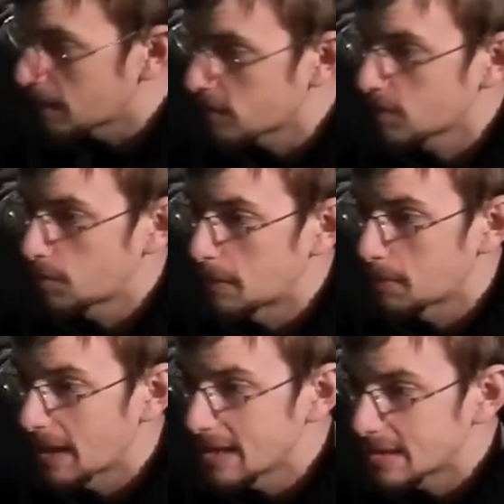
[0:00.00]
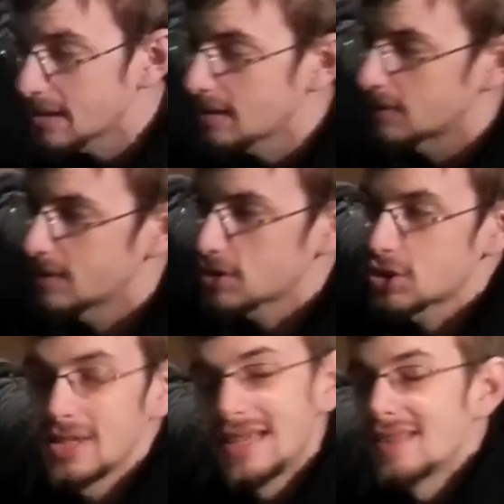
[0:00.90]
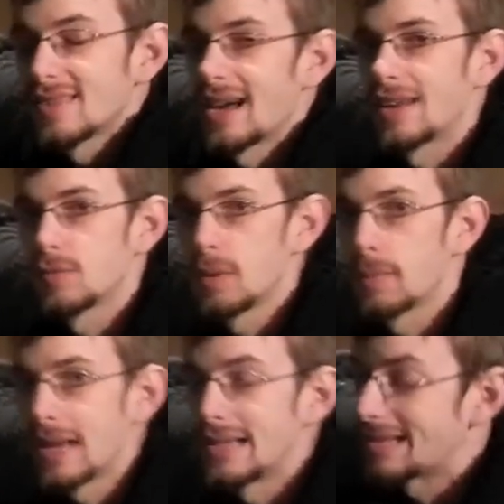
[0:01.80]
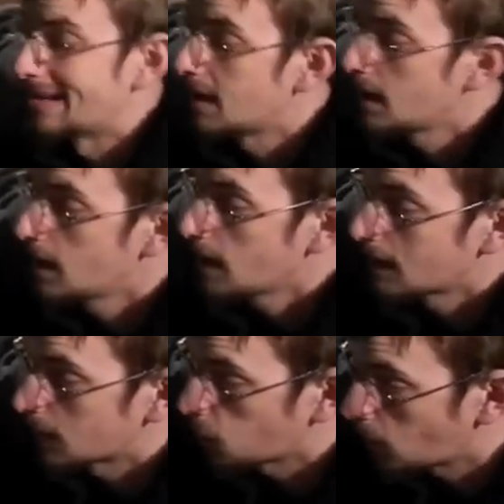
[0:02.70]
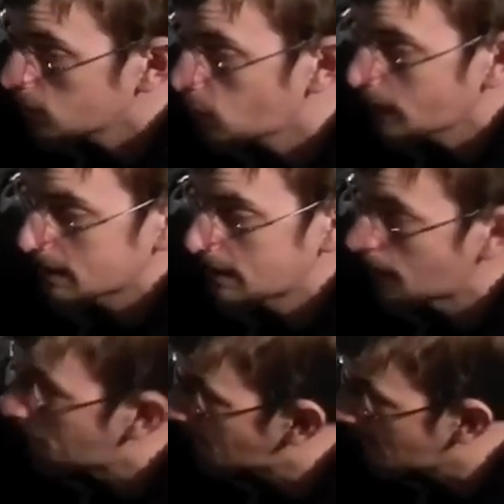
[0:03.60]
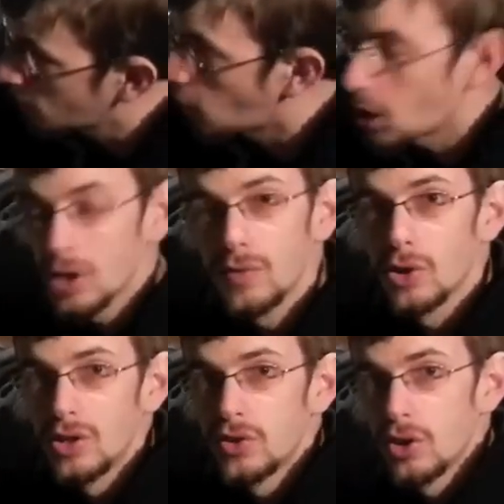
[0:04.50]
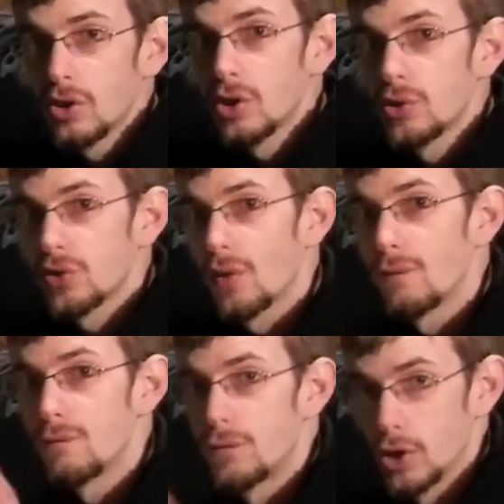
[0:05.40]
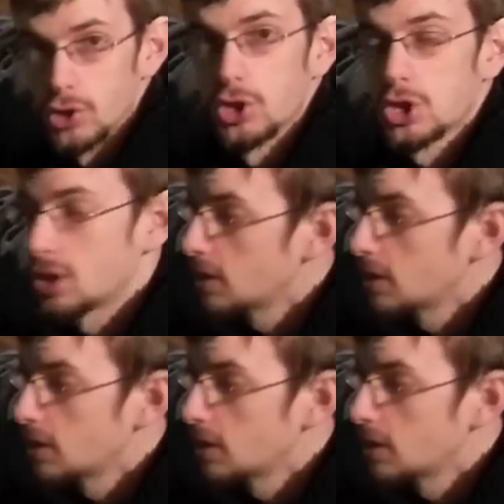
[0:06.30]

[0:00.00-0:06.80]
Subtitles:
pieces have been painted. This the inside has been painted. That's one quick tip. Paint all of your interiors first.